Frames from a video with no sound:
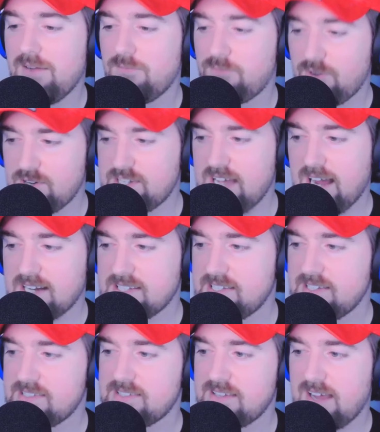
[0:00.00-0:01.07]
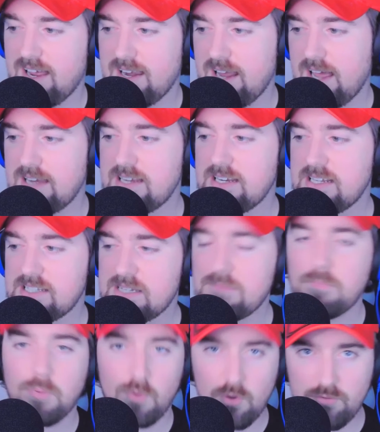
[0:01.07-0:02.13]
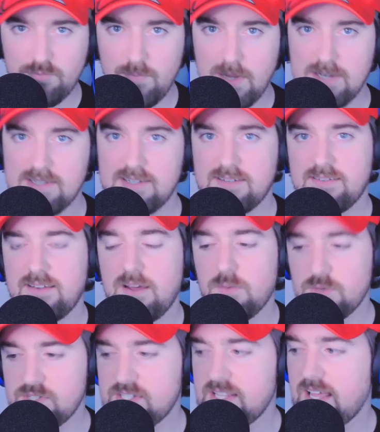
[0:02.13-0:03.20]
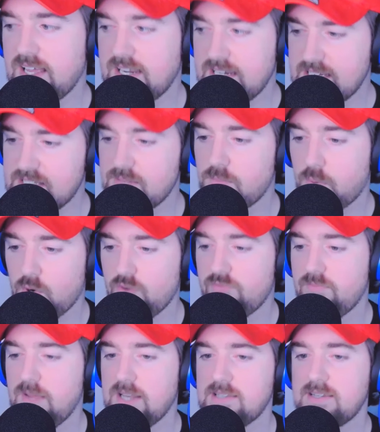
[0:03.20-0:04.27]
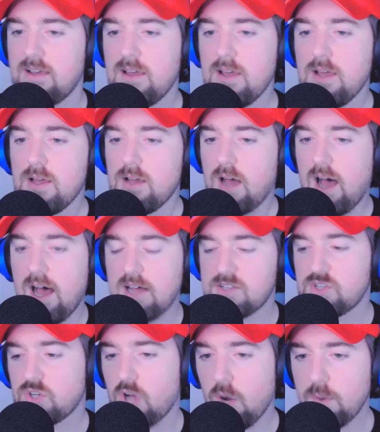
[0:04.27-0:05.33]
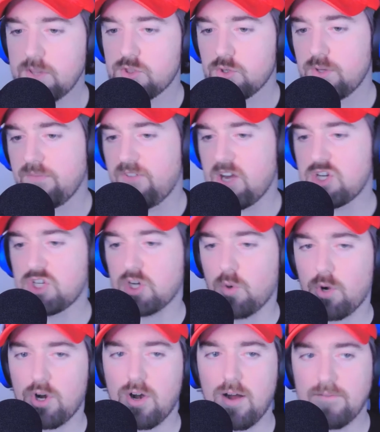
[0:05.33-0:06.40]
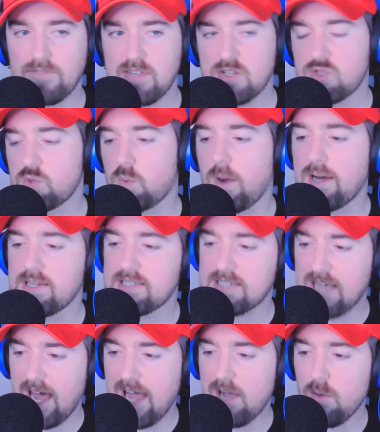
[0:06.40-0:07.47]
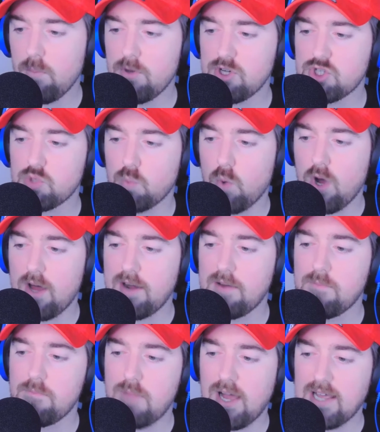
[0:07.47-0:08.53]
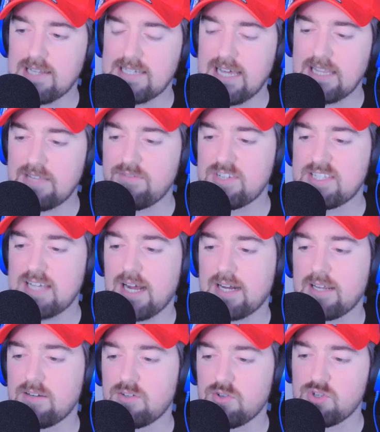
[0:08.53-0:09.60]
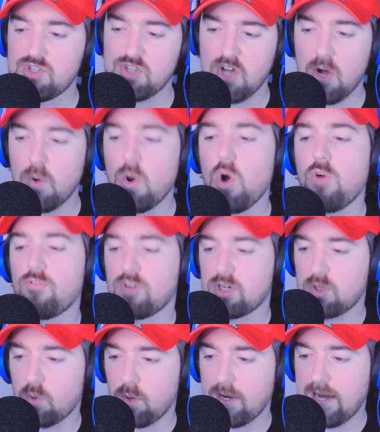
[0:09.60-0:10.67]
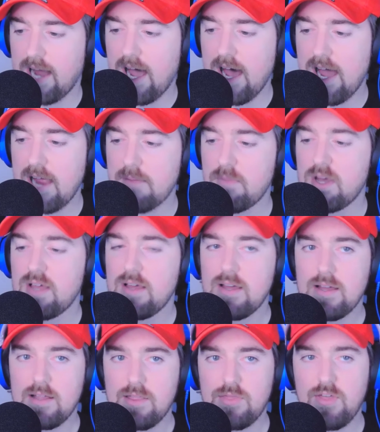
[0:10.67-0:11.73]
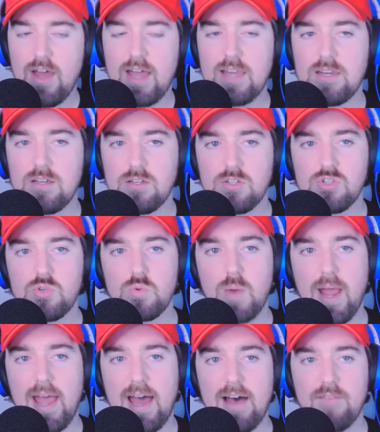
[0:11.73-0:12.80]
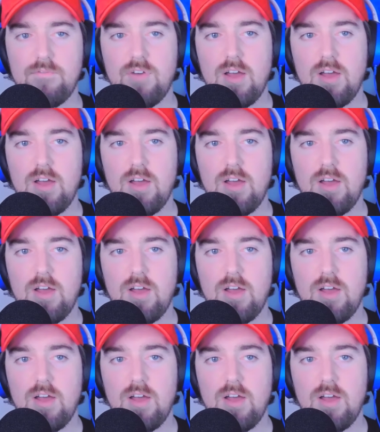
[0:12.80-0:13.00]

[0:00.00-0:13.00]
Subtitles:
Texas. And it is improvement. I will say that it is improvement. So going through the finishing order of this race, Kyle Busch won by a 1/10 of a second or so over Corey Heim. Then you have